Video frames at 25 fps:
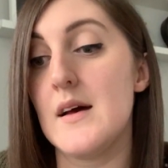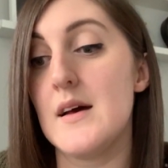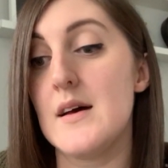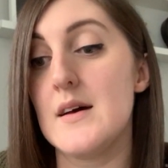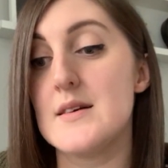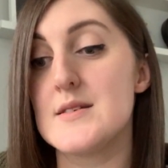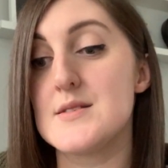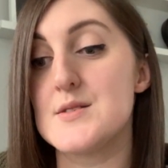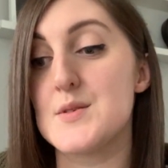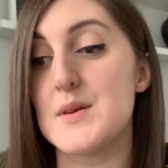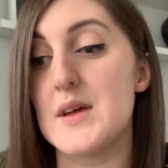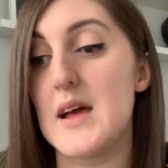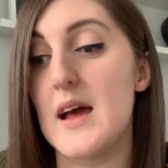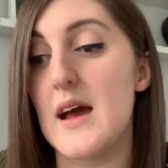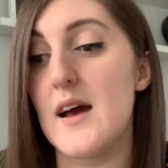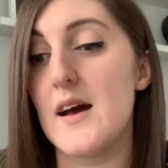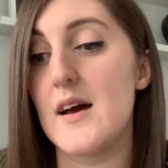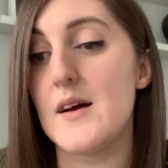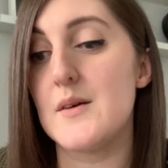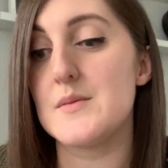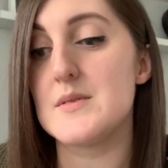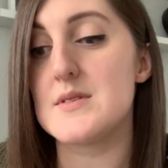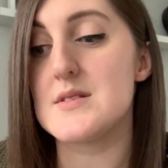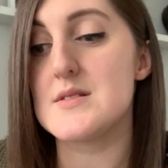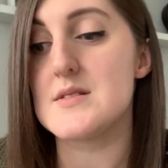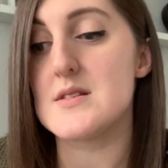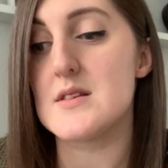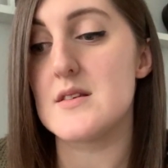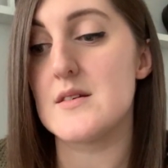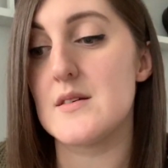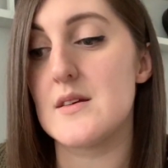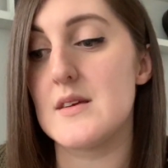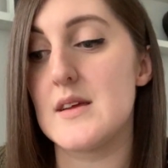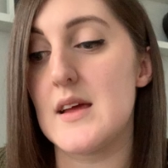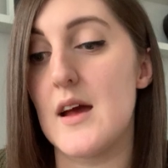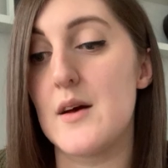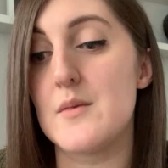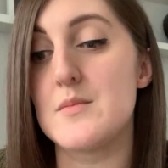So yeah, it was
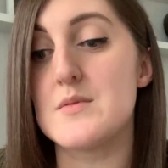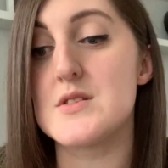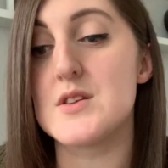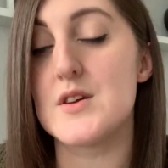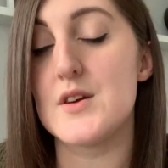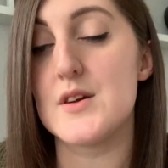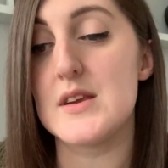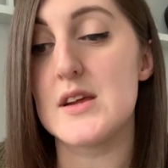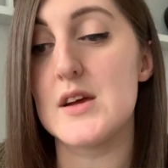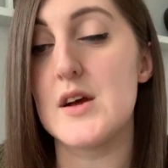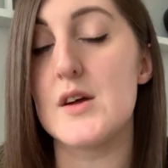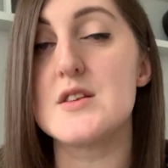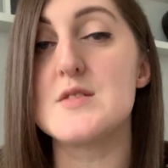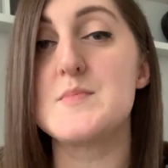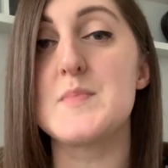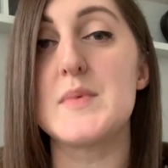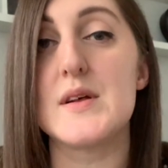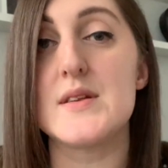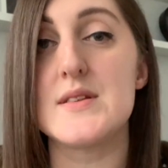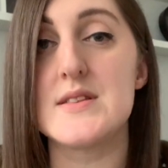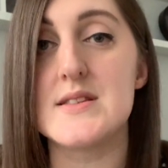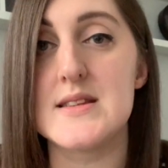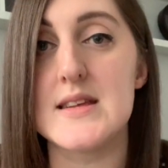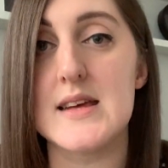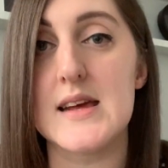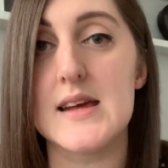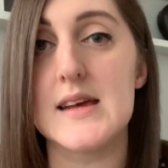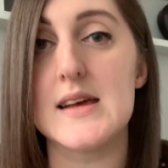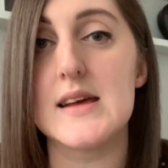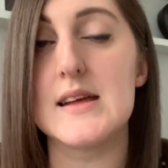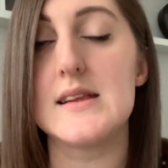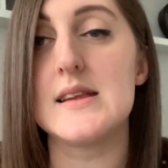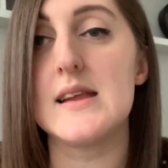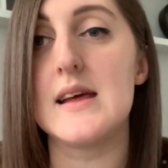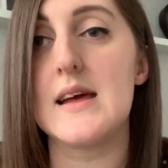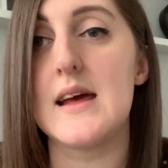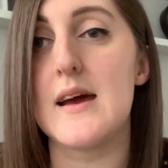good. He got his bloods taken,